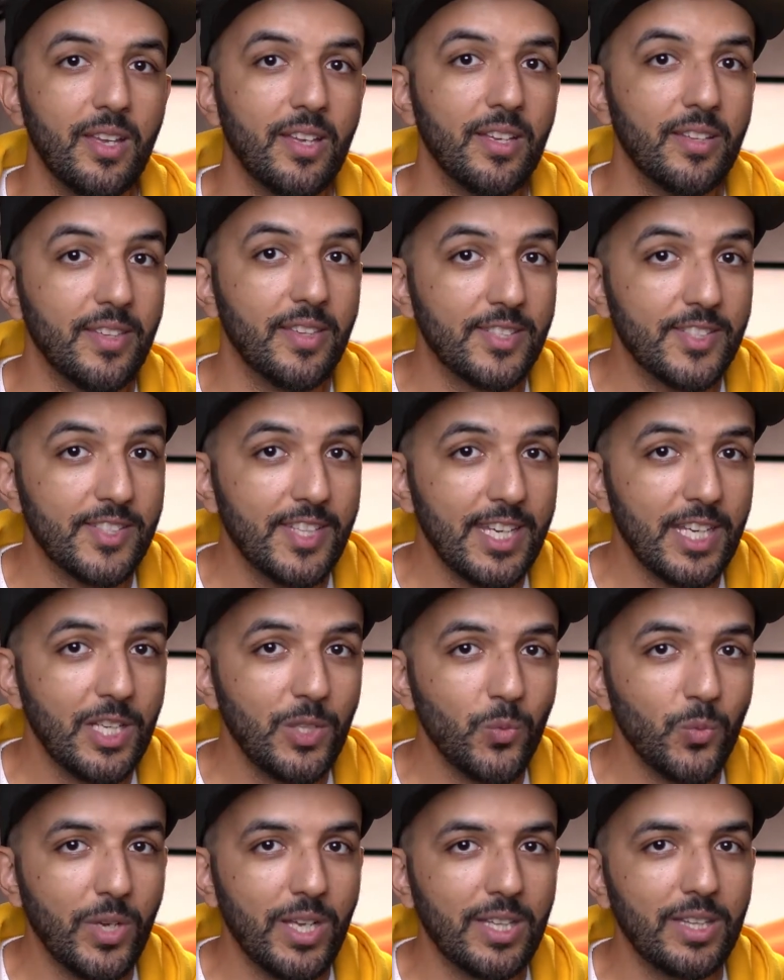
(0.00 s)
The
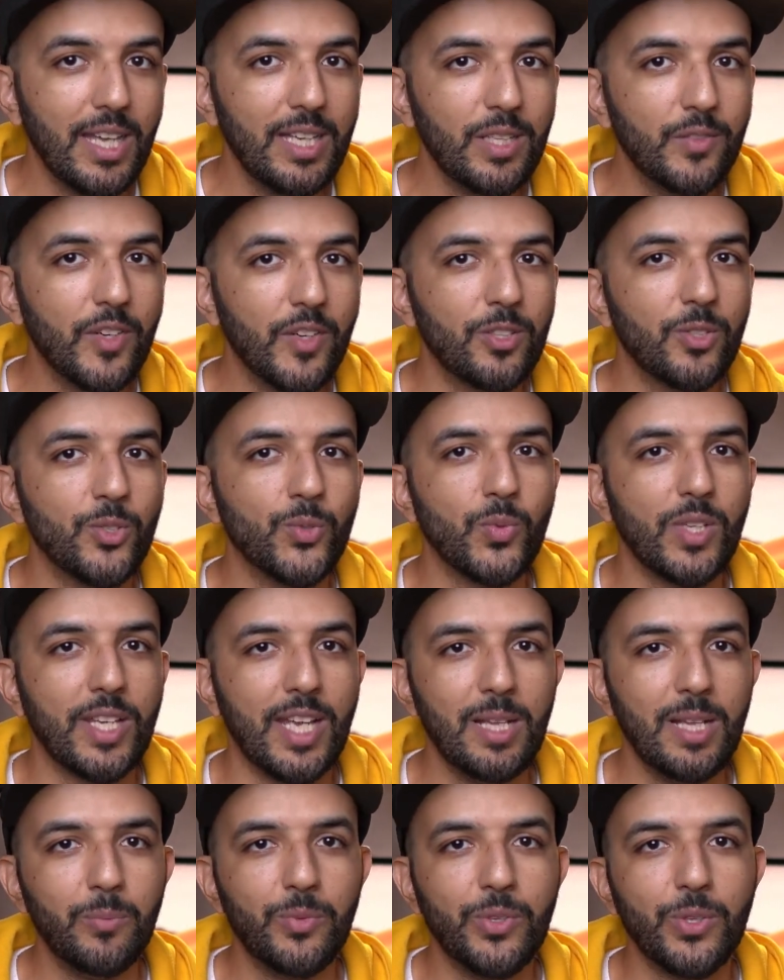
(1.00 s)
second way LightFunnels will
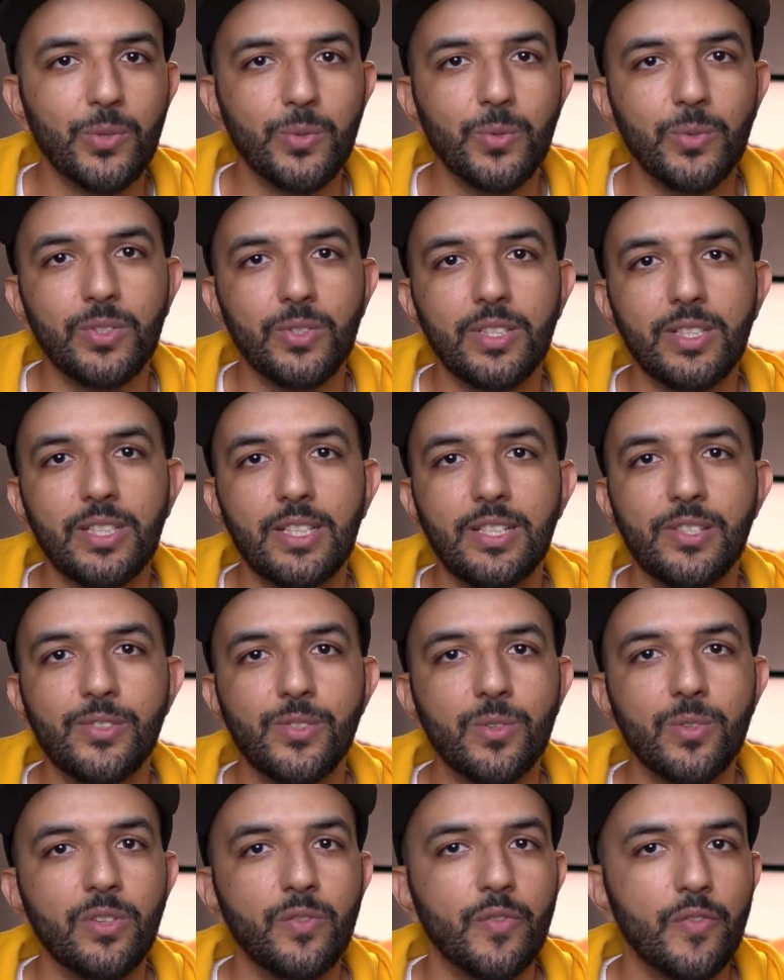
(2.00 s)
help you is
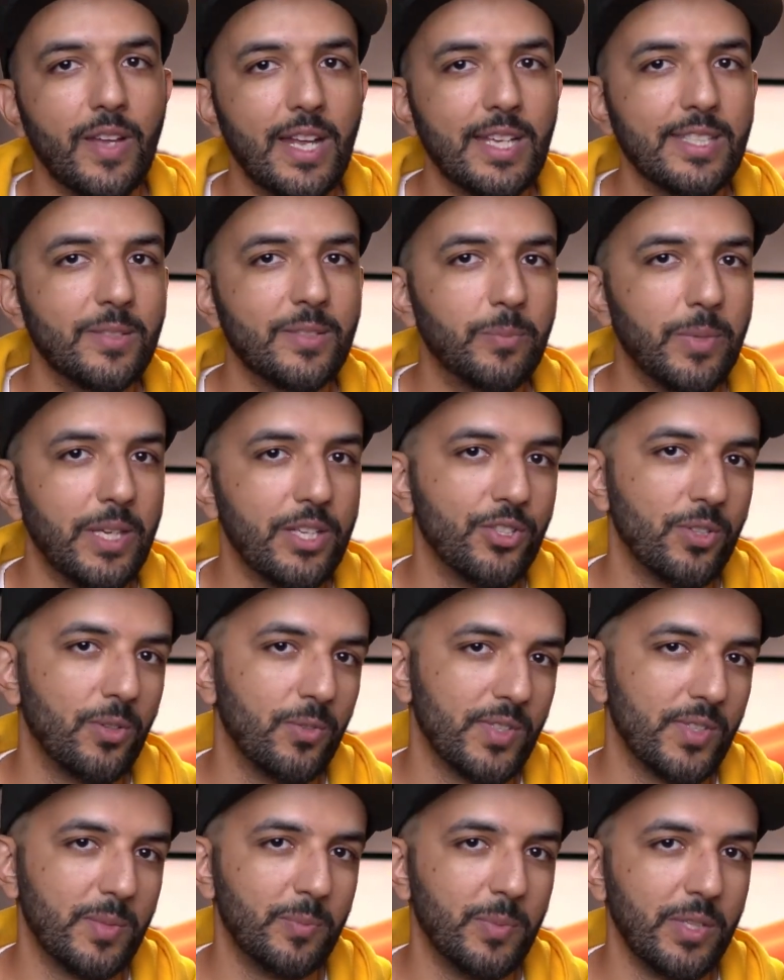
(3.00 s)
through the fast page
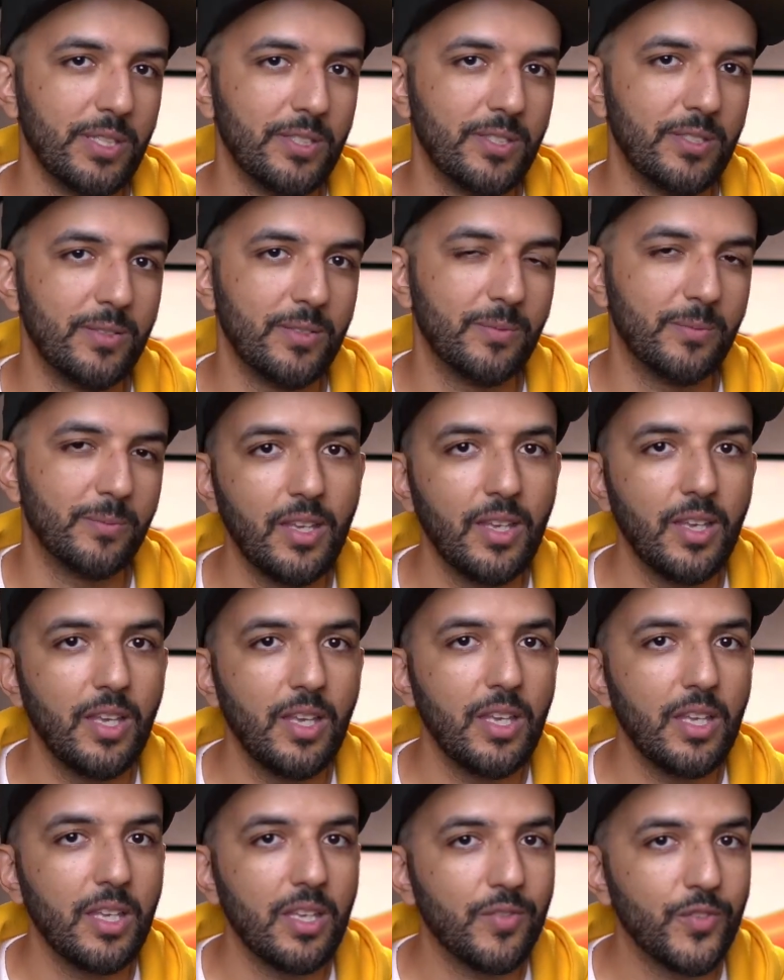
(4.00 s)
load speeds.
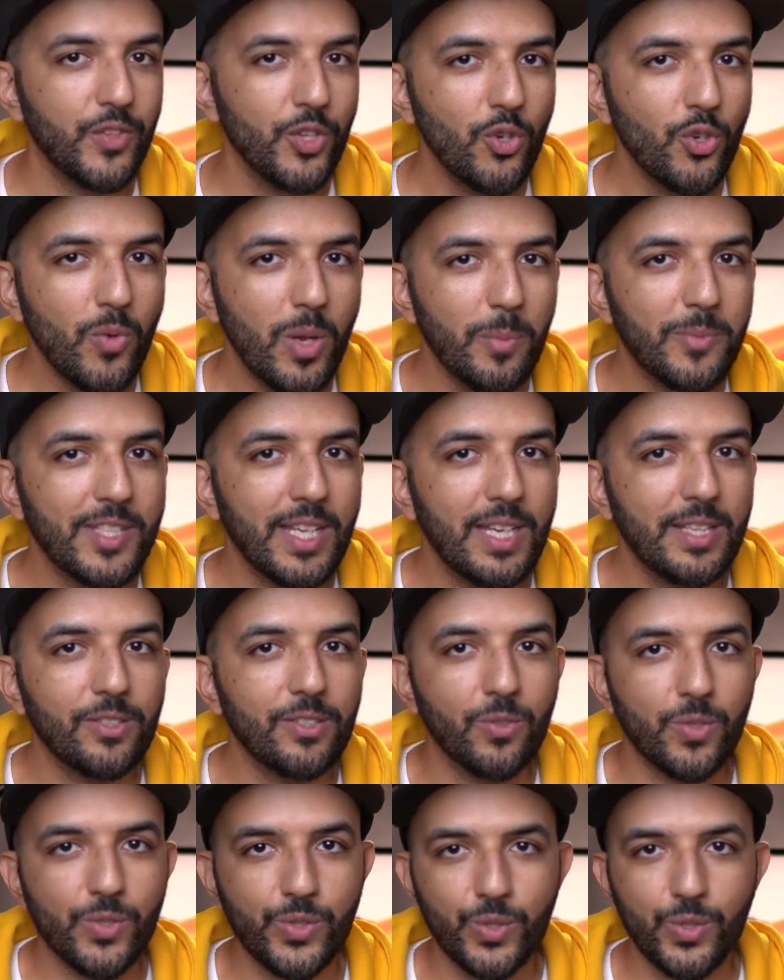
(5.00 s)
If your website
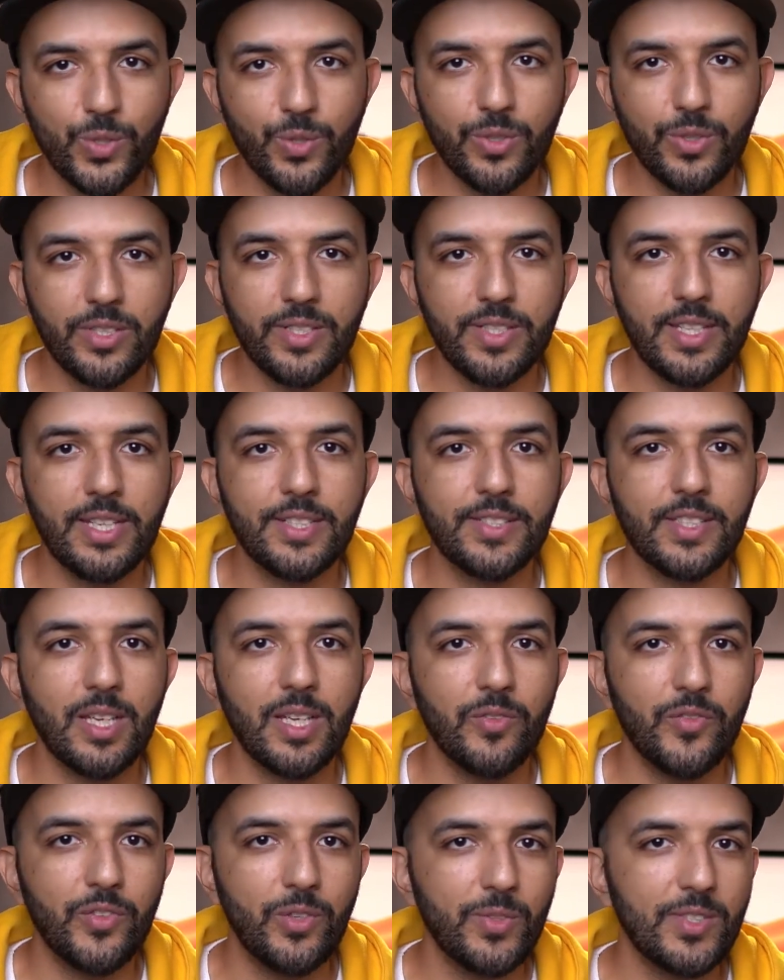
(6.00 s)
or store takes
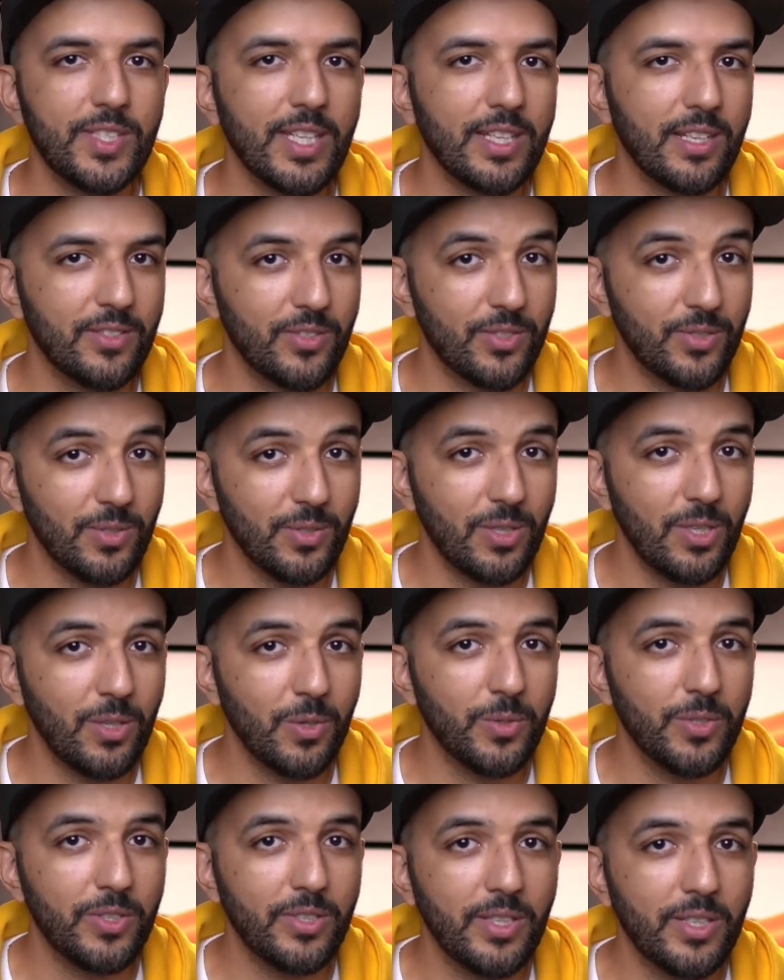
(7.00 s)
a few seconds to
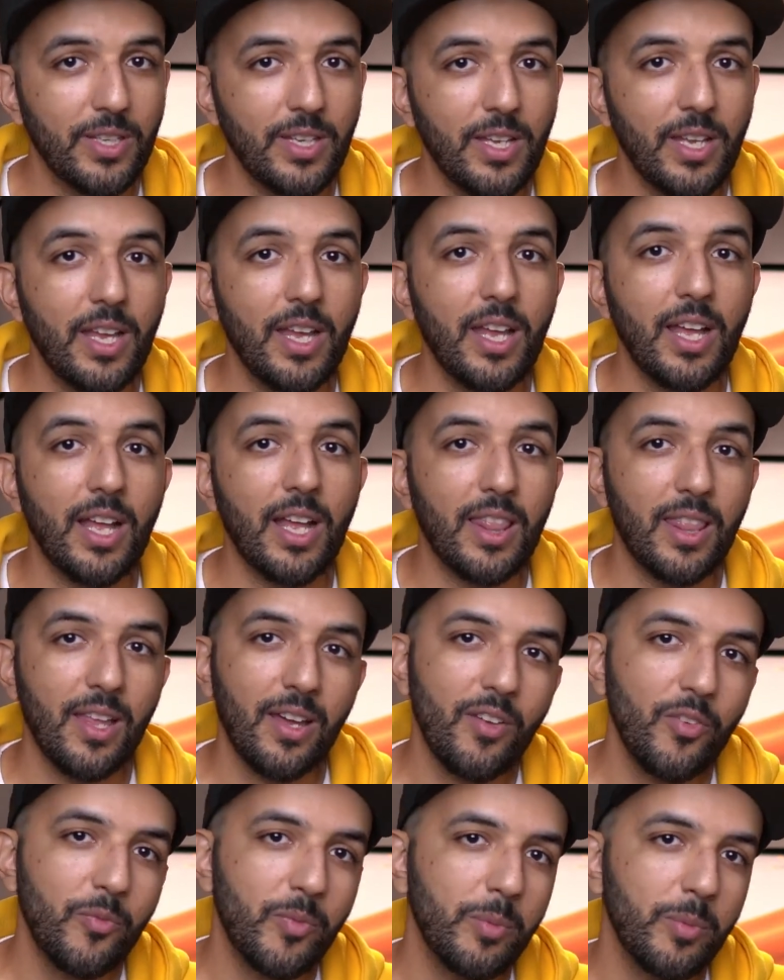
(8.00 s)
load, a
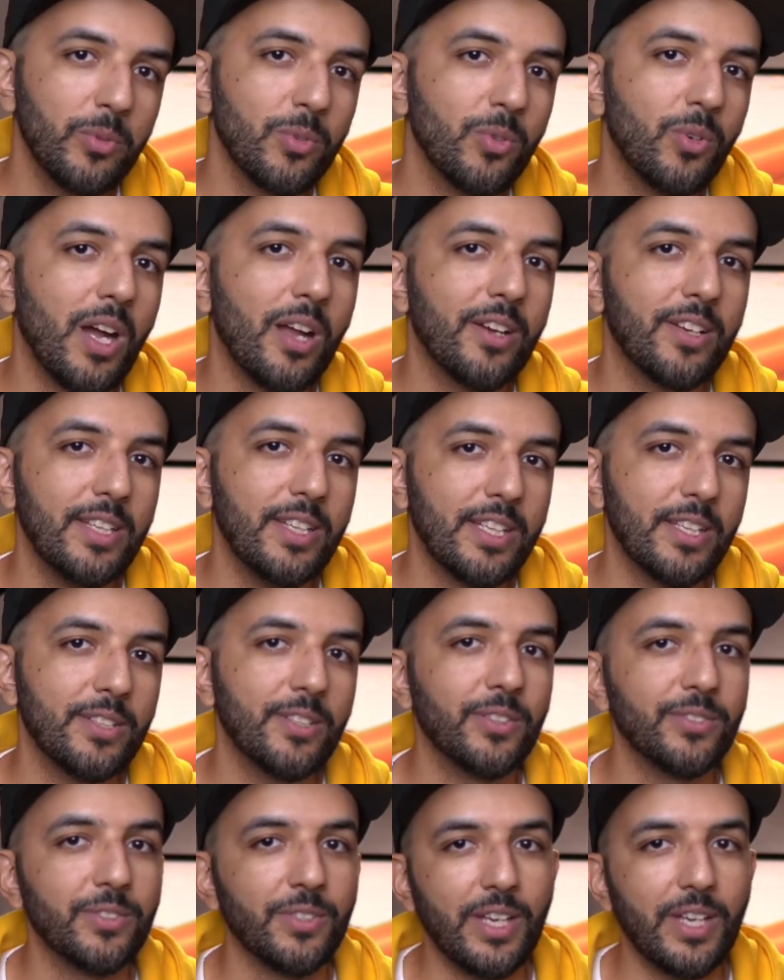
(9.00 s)
lot of people who are clicking on your